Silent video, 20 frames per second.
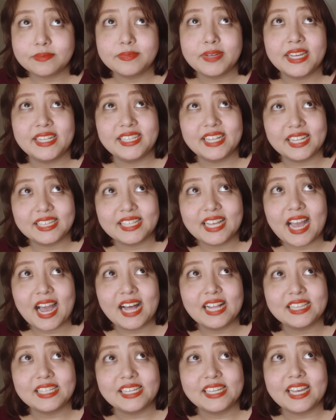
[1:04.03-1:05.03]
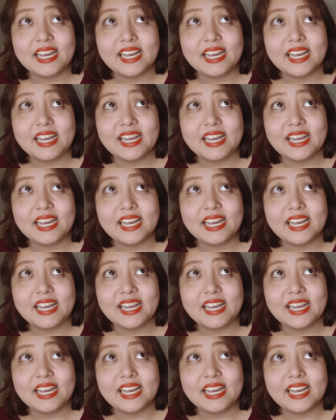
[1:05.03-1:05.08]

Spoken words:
my NetGalley